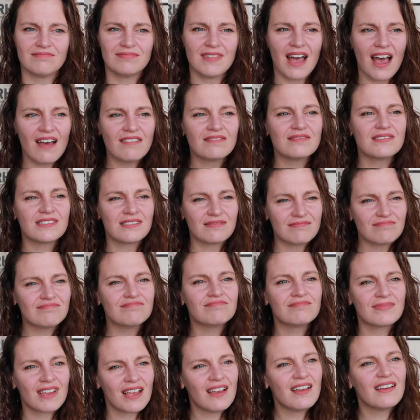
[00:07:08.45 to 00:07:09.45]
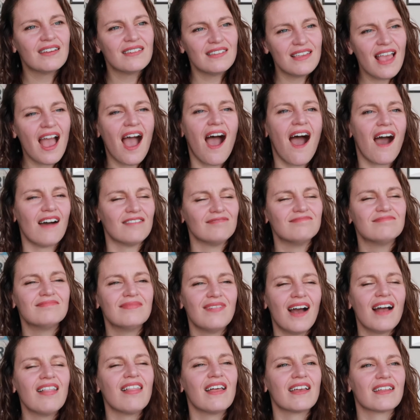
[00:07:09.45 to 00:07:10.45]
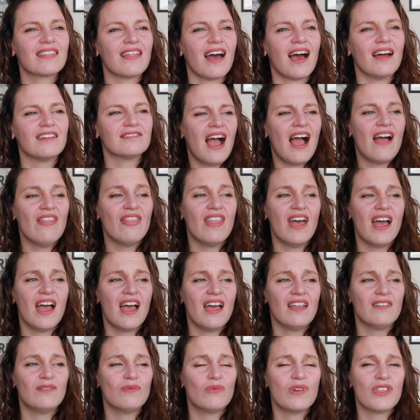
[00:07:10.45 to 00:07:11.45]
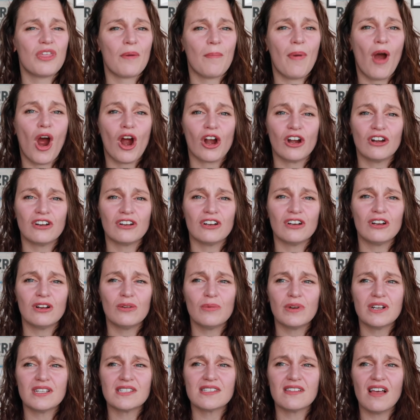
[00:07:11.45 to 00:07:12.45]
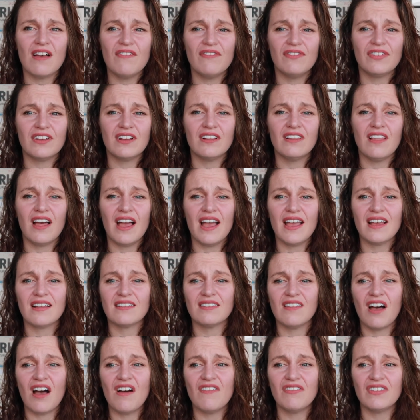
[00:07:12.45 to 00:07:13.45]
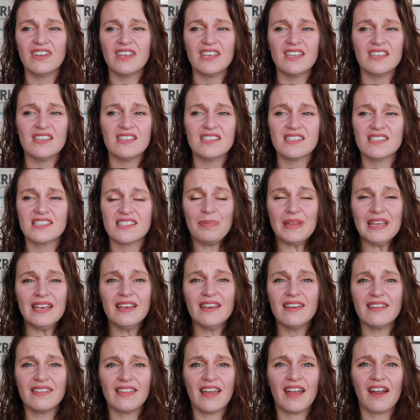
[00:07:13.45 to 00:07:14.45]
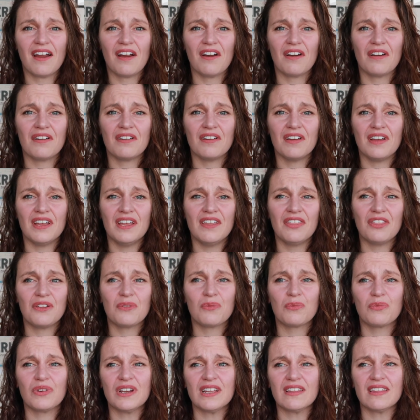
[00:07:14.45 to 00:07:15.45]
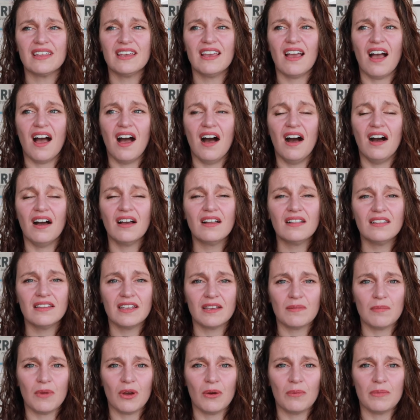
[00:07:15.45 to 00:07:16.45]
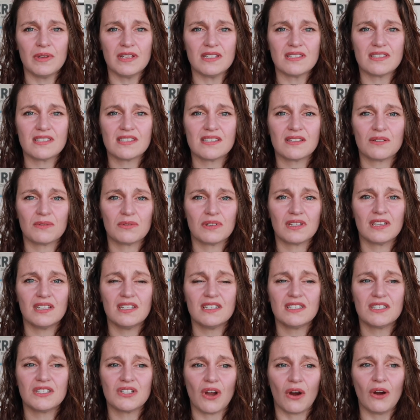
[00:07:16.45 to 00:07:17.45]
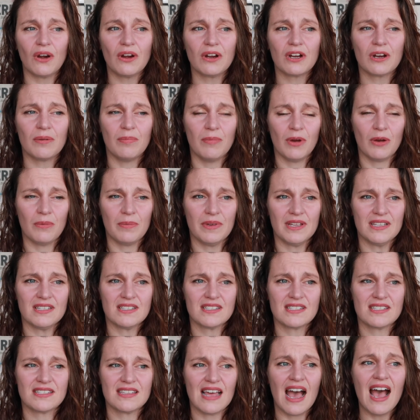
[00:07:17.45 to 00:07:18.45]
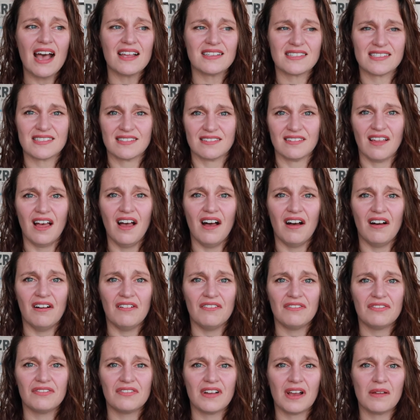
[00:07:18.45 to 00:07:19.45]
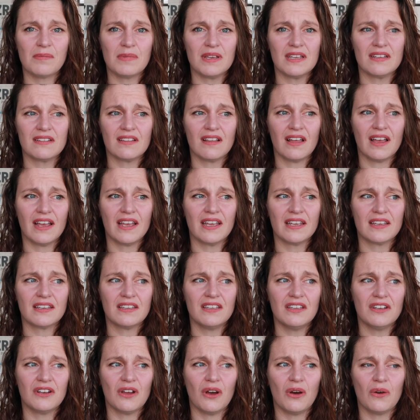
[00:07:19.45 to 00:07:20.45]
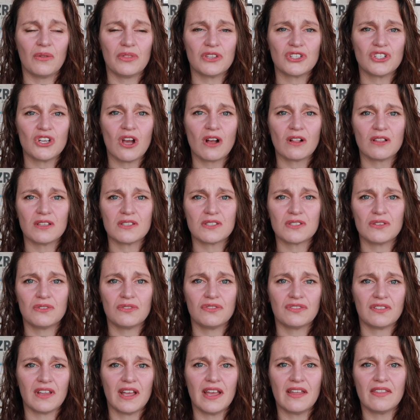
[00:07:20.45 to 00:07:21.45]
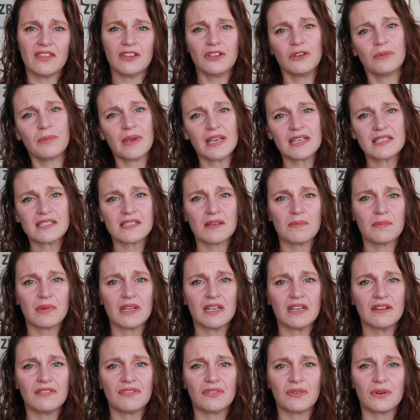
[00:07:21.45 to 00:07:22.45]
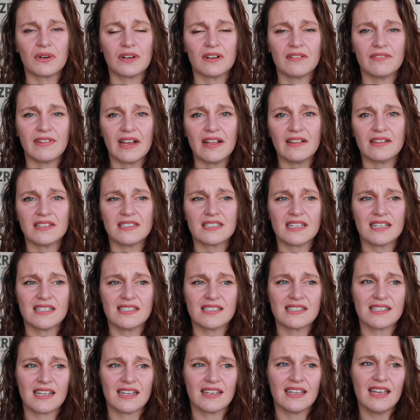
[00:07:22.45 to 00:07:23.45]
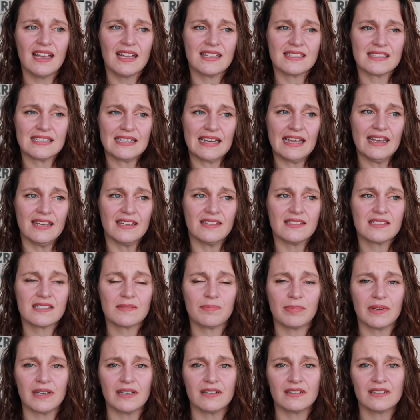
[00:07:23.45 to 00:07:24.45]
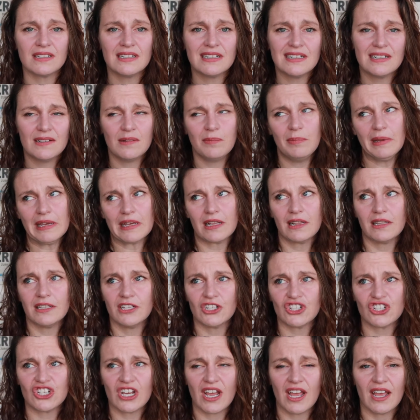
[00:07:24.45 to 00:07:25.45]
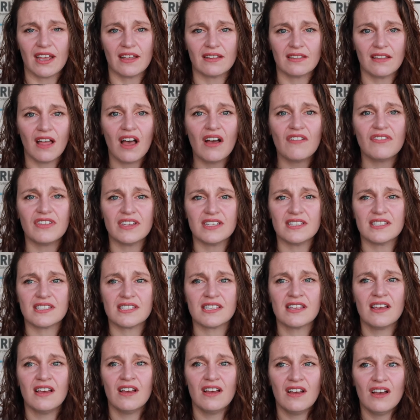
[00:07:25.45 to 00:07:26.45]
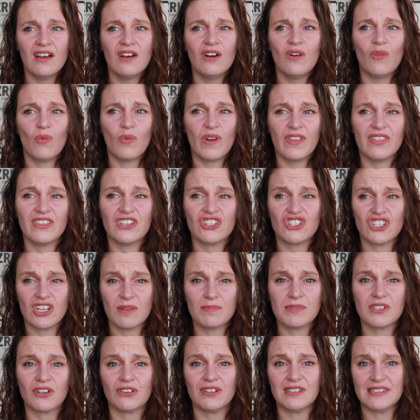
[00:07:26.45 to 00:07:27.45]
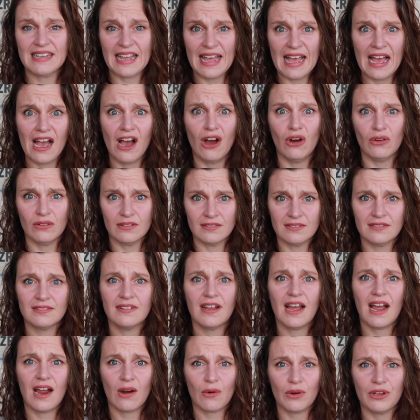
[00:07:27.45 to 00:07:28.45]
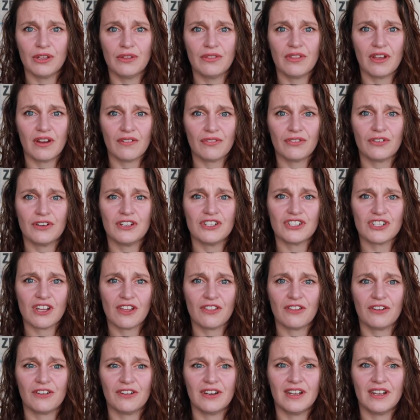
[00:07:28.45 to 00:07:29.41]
That, yeah, I like that. And then with a partner, what does love feel like? Love is being there in the really ugly moments, the really dark moments. That's love. I mean, like, you know, the chocolate souffle that you make somebody for Valentine's Day. Yeah, it's nice, but a bit cliche. Love is when the chips are down, how are you there for each other?